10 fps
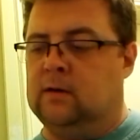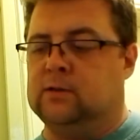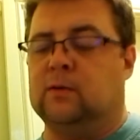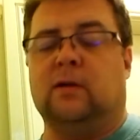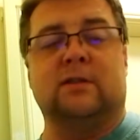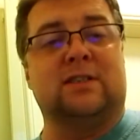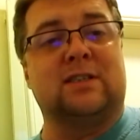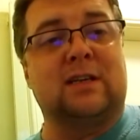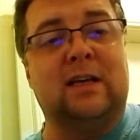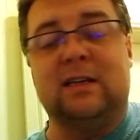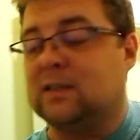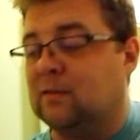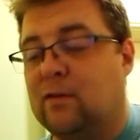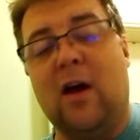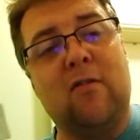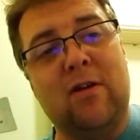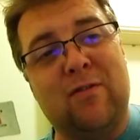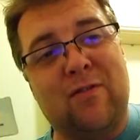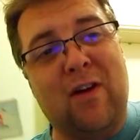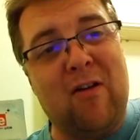As well, it's very,
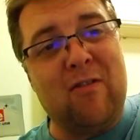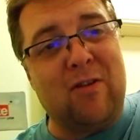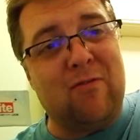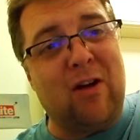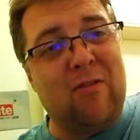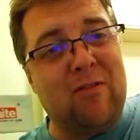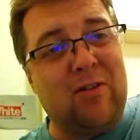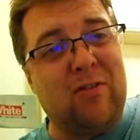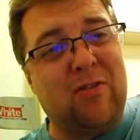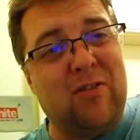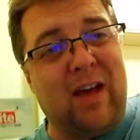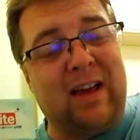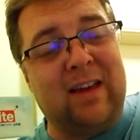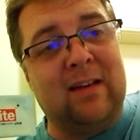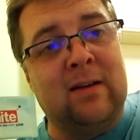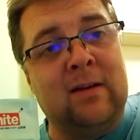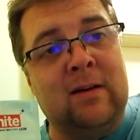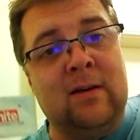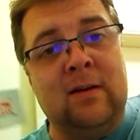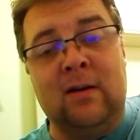very, very thick.
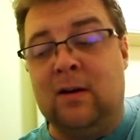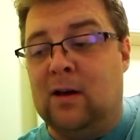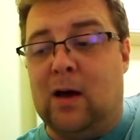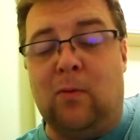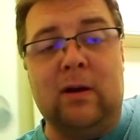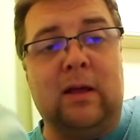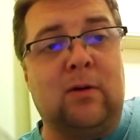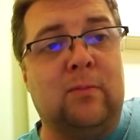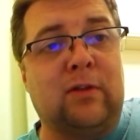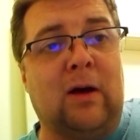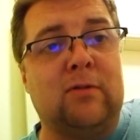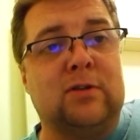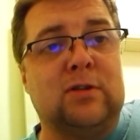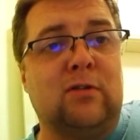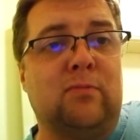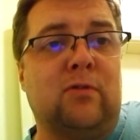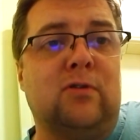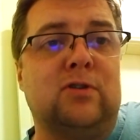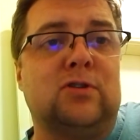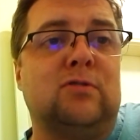And when it comes out of your
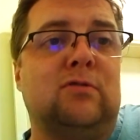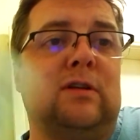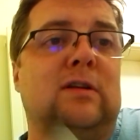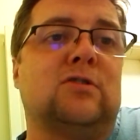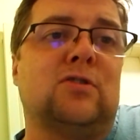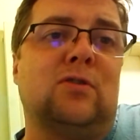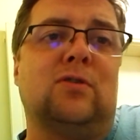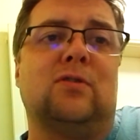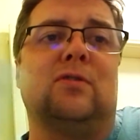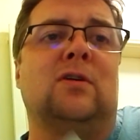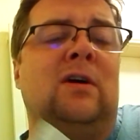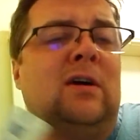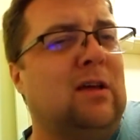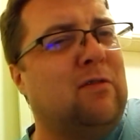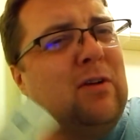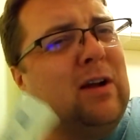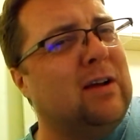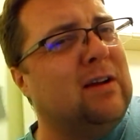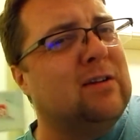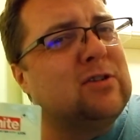toothbrush, you need a ton. You feel like
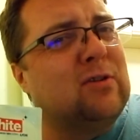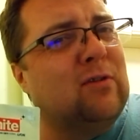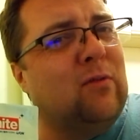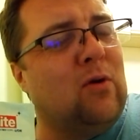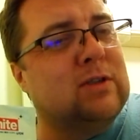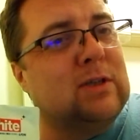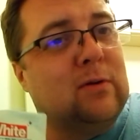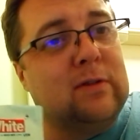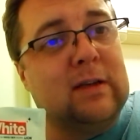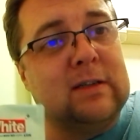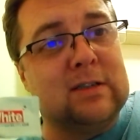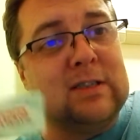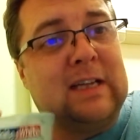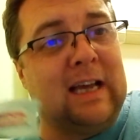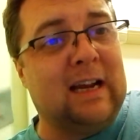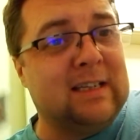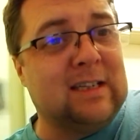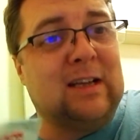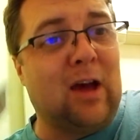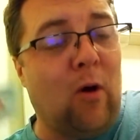you need a ton of water with this just to get it
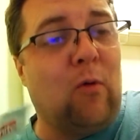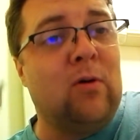to go,